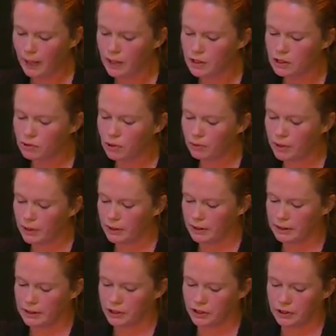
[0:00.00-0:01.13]
So what were
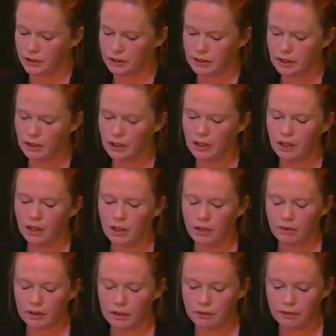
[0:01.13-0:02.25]
those issues?
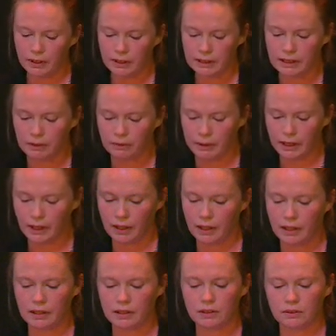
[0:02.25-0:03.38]
Well, the first thing we
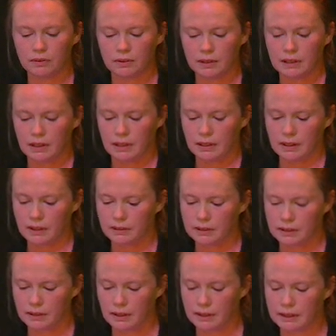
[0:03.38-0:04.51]
heard was that
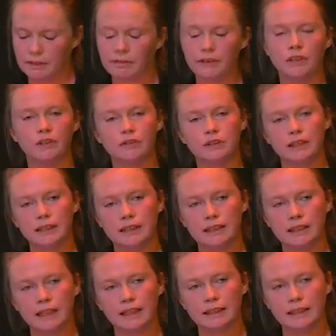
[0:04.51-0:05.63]
that difficulties
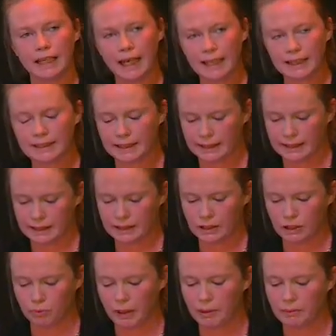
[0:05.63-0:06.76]
in getting access
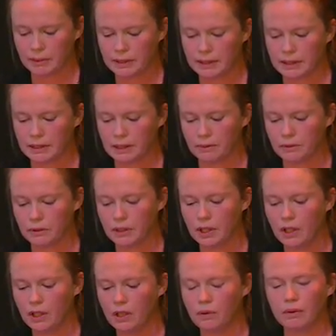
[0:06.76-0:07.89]
to payment systems
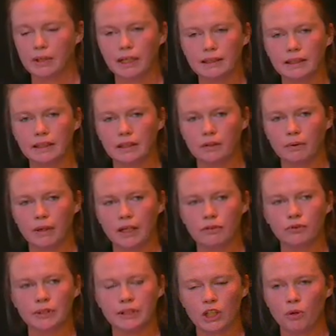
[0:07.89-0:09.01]
were getting in the way of
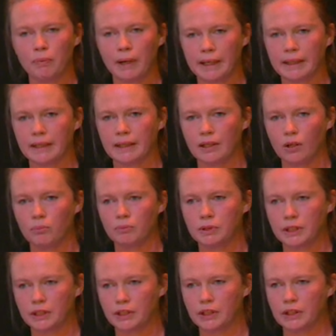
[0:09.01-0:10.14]
retail banking
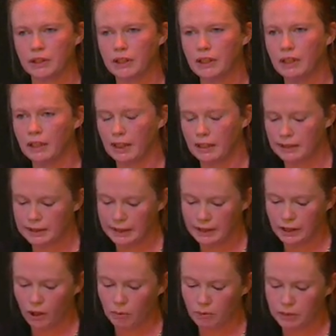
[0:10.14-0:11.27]
competition and indeed
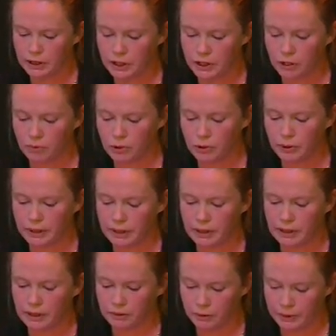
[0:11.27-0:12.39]
competition
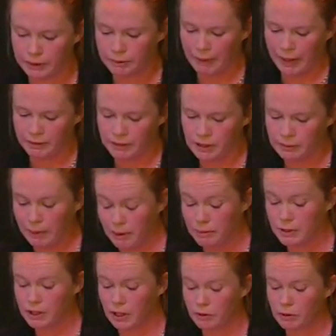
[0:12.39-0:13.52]
between payment
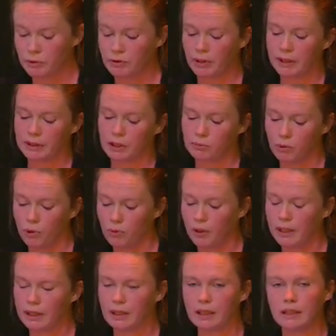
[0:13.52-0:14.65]
service providers more
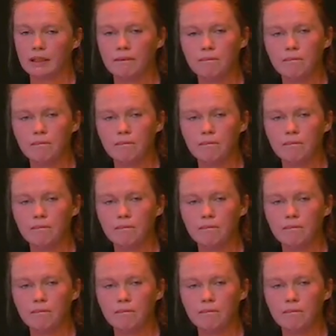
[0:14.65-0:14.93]
widely.